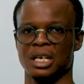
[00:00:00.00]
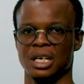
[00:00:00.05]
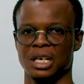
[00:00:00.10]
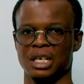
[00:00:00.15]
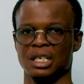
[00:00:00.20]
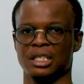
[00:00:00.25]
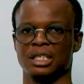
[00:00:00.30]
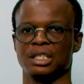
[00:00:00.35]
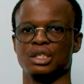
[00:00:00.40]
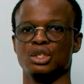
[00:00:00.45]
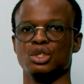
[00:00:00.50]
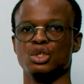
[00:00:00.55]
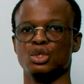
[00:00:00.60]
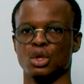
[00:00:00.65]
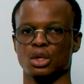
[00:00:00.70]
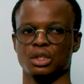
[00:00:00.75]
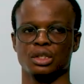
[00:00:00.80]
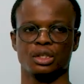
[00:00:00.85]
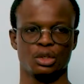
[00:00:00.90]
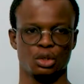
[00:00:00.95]
is
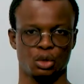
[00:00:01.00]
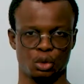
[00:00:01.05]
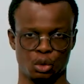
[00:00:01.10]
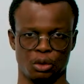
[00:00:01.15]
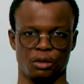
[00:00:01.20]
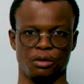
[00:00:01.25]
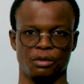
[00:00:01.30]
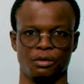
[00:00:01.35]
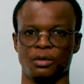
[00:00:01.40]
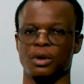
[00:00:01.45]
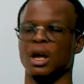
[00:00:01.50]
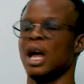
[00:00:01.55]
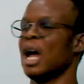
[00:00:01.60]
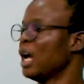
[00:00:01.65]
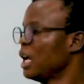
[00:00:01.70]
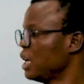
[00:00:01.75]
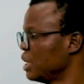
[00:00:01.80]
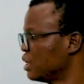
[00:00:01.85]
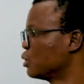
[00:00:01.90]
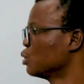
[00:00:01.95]
not tough,
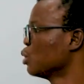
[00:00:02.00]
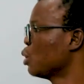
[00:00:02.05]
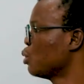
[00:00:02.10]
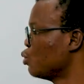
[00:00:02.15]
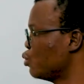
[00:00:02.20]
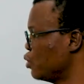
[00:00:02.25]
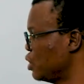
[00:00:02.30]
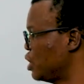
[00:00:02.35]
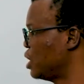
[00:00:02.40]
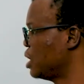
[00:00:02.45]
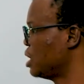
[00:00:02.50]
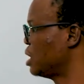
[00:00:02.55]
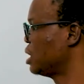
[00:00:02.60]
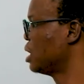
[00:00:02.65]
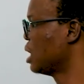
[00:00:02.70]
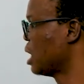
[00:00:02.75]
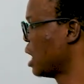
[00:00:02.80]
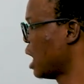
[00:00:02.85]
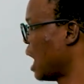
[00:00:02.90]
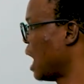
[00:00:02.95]
it's not rigid,
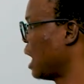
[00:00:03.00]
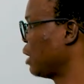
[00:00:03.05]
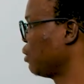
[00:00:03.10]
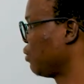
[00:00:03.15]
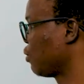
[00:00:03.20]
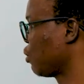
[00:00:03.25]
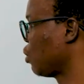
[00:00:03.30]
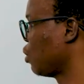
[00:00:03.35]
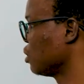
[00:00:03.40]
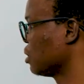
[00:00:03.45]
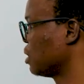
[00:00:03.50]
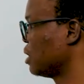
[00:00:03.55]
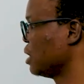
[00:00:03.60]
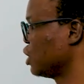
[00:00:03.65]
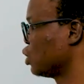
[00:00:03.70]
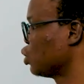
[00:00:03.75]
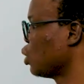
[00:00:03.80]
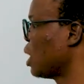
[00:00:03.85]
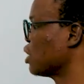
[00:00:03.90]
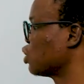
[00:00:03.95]
and of course,
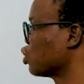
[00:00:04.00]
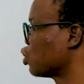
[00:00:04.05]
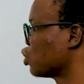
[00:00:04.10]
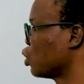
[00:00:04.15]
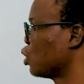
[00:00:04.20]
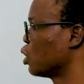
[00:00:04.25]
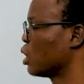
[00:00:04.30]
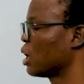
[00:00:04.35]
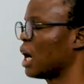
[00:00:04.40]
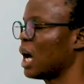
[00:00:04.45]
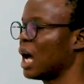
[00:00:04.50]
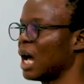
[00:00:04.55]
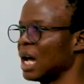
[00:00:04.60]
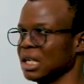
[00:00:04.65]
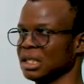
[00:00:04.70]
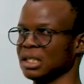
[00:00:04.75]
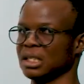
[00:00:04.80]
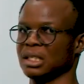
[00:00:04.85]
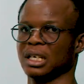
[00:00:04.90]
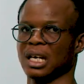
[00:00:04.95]
it's not as strong
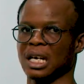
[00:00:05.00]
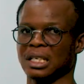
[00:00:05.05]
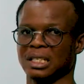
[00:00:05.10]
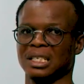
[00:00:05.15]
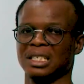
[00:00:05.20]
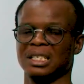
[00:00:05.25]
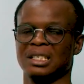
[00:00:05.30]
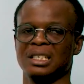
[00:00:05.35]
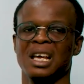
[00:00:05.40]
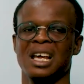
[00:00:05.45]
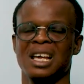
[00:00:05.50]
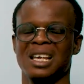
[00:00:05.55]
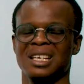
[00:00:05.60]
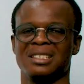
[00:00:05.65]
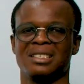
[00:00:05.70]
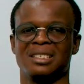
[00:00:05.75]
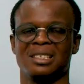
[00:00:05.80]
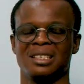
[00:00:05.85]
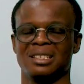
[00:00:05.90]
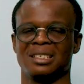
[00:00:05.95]
as cartilage. It
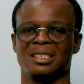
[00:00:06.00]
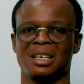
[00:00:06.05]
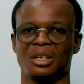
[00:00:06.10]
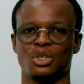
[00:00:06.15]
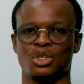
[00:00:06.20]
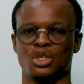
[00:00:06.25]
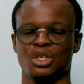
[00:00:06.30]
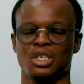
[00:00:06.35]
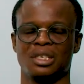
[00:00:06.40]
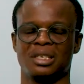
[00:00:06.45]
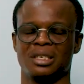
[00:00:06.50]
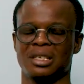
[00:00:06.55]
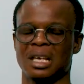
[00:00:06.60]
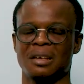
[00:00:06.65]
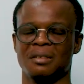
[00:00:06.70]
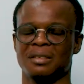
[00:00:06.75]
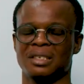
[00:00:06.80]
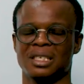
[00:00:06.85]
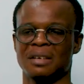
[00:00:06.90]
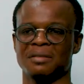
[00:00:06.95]

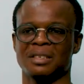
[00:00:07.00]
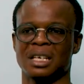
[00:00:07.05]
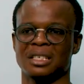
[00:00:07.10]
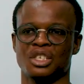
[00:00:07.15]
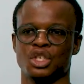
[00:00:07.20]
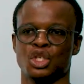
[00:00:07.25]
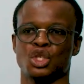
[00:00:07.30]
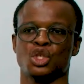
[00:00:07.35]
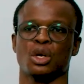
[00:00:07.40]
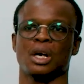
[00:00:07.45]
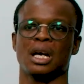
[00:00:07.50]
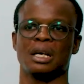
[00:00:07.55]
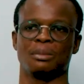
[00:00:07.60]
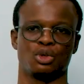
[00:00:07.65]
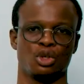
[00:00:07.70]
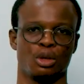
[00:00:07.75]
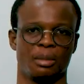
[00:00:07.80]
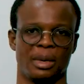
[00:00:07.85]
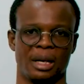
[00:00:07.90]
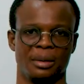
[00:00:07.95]
serves as a shock
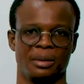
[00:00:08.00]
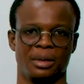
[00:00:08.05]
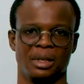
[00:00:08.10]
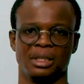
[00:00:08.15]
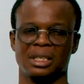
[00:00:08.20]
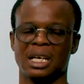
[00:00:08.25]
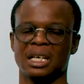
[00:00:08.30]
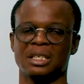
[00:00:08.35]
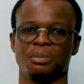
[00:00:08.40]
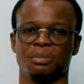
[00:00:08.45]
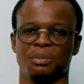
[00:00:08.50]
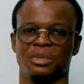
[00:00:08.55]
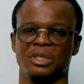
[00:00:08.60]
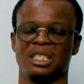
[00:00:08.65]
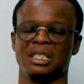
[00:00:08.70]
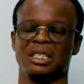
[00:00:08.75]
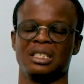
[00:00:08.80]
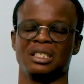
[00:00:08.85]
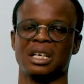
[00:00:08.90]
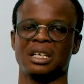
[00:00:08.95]
absorber. That's
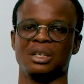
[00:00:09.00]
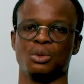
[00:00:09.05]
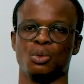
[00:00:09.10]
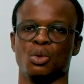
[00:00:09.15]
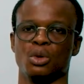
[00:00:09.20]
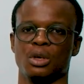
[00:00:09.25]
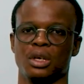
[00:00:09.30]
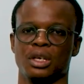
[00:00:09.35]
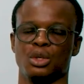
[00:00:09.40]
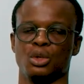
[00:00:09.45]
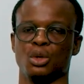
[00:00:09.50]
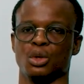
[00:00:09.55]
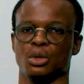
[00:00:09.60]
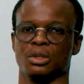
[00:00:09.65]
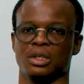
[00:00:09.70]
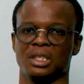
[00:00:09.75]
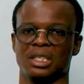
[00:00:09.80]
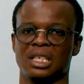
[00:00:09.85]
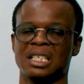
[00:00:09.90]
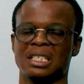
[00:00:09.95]
literally what it
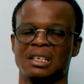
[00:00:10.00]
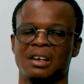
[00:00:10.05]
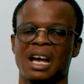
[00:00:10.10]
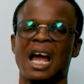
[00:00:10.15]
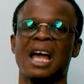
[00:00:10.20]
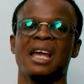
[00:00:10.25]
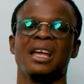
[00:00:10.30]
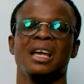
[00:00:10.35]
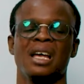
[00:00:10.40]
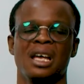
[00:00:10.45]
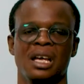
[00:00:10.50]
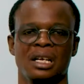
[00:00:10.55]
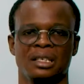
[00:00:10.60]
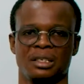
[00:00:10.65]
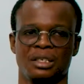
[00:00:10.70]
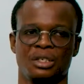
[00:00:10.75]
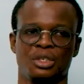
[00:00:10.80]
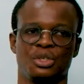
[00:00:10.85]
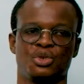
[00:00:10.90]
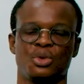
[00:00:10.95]
does. It has a high
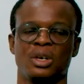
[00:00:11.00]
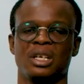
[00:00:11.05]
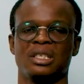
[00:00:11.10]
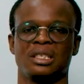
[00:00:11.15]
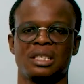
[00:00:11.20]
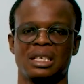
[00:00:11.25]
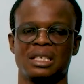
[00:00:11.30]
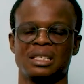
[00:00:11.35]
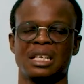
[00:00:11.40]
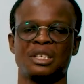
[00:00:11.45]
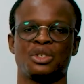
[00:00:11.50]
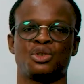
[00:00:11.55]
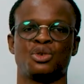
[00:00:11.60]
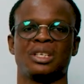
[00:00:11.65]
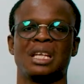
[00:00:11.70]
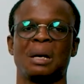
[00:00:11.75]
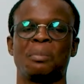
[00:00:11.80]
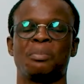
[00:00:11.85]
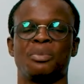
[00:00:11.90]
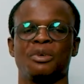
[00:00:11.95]
strength, tensile
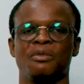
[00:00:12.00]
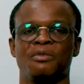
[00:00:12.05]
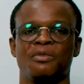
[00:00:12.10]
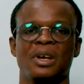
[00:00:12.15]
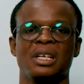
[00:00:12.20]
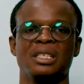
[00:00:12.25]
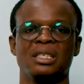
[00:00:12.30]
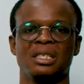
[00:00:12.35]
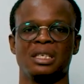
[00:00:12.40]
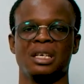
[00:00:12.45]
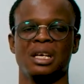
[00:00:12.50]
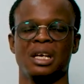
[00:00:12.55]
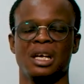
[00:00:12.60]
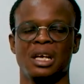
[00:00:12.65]
strength that prevents